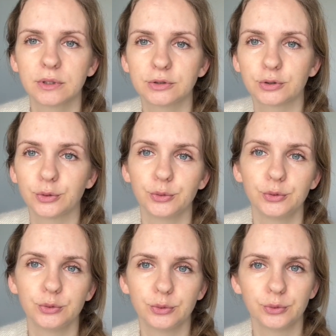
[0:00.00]
so
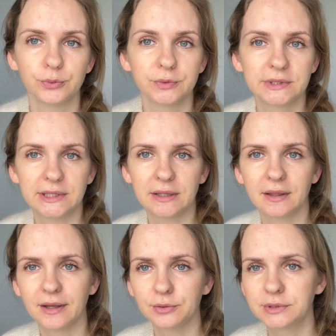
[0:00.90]
you've seen
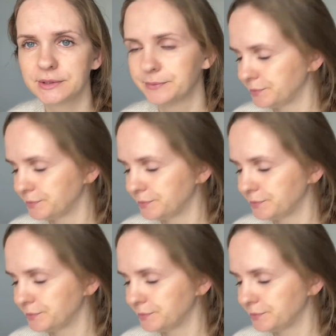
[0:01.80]
those.